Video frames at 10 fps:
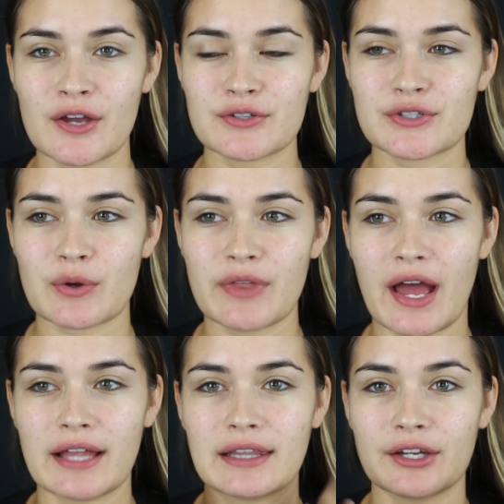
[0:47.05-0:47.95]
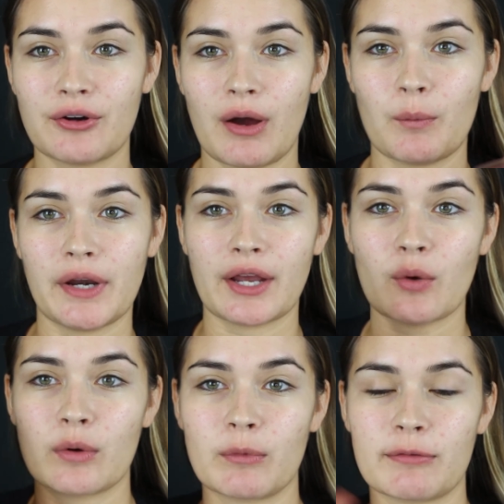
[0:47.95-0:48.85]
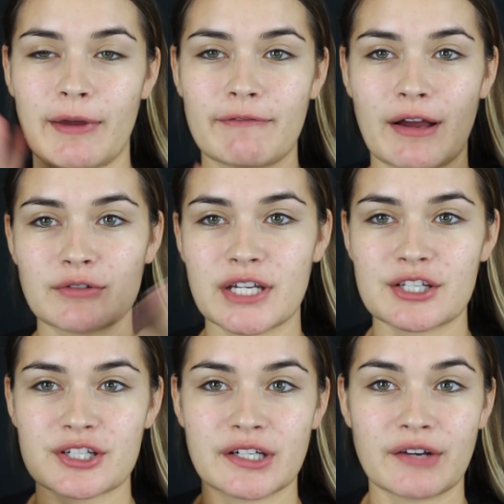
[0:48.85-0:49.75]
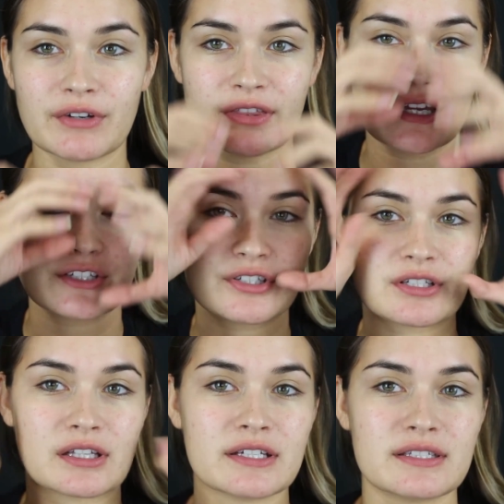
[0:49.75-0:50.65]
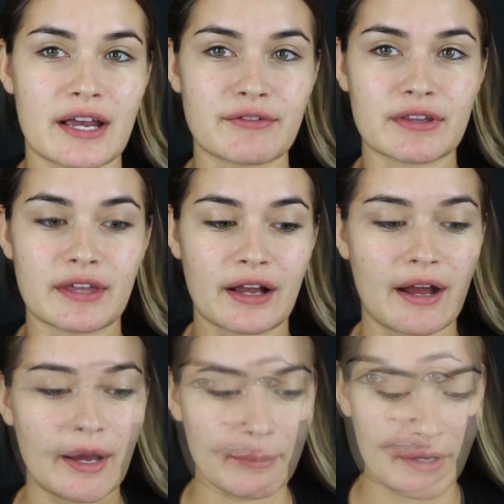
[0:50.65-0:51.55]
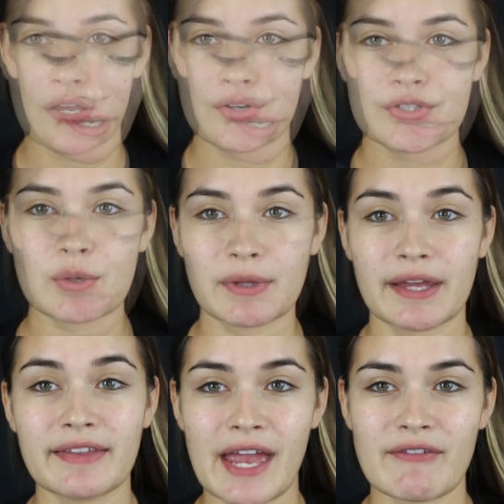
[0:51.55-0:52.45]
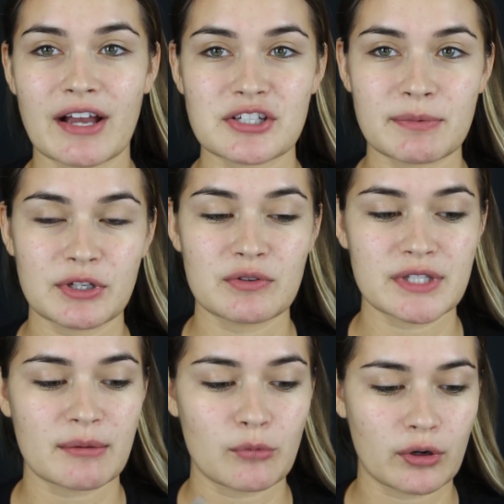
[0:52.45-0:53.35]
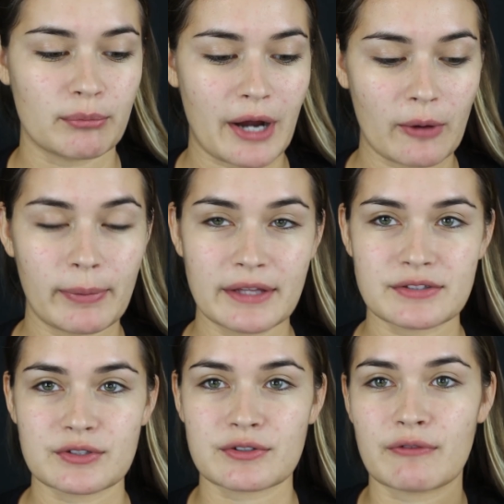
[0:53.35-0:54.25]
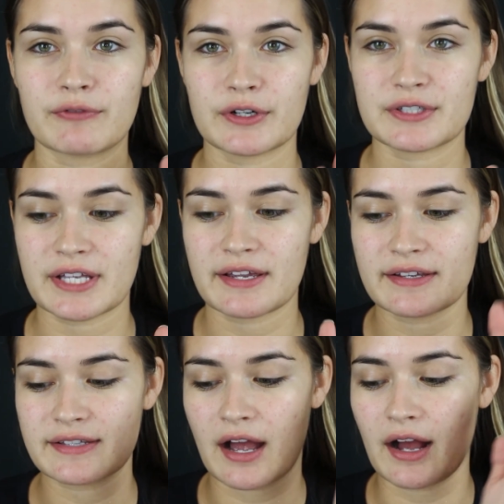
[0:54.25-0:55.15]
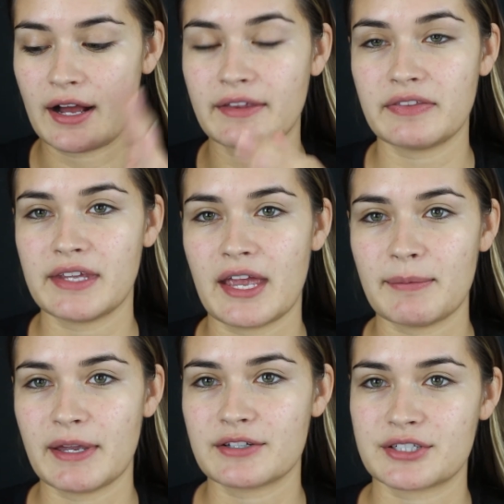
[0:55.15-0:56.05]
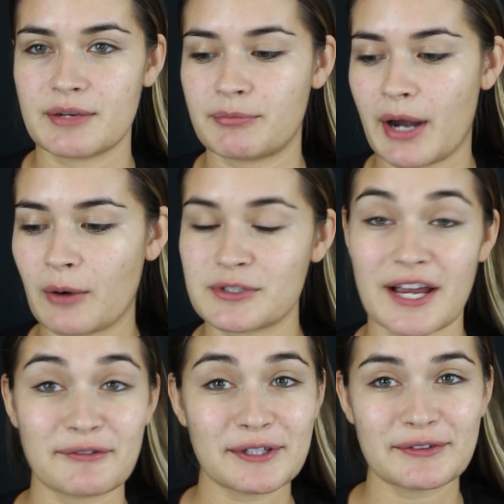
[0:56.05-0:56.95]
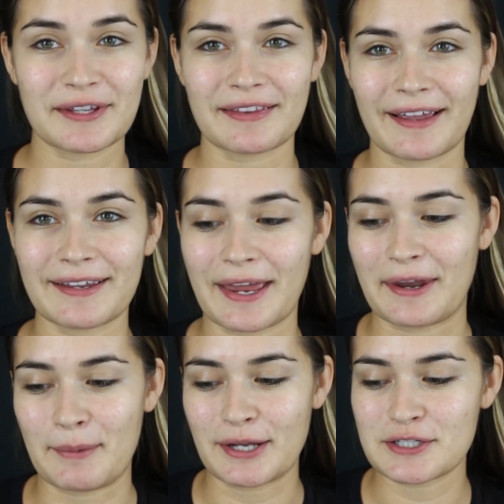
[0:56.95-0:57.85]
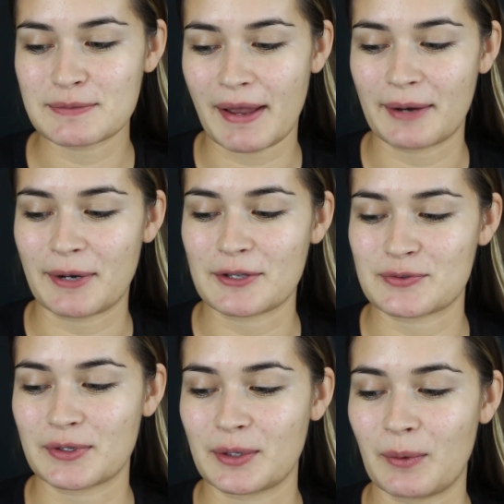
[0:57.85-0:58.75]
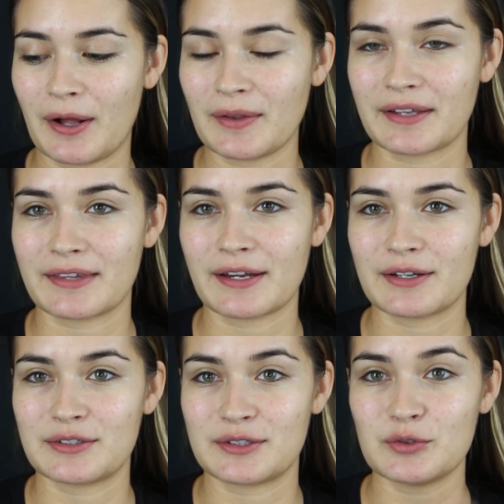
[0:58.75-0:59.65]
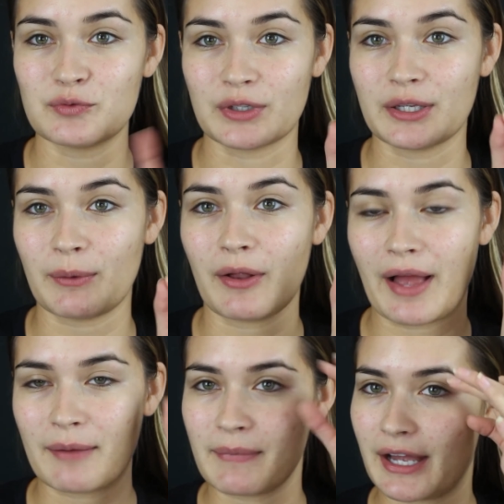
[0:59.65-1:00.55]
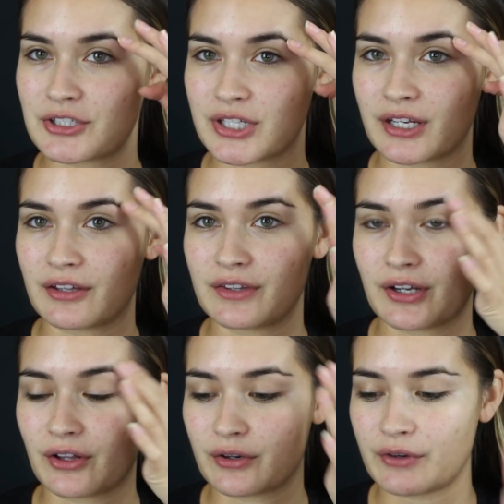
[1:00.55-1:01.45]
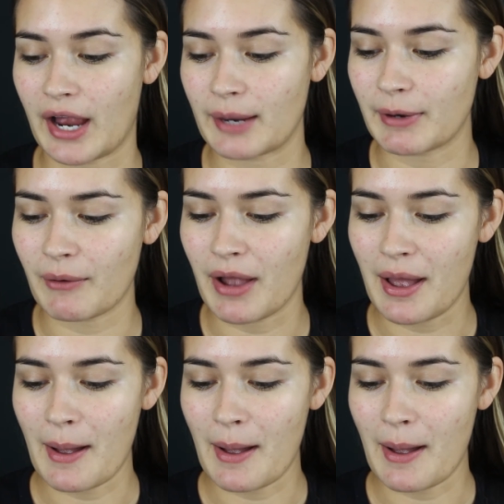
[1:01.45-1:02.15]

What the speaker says: so that later on when I go in with my foundation and everything, it just cleans everything up. So lately I've actually been using more brow pencils versus the ABH Dip Brow, which I really like, and it matches my eyebrows really well. Like, they do really well at matching the color of your eyebrow,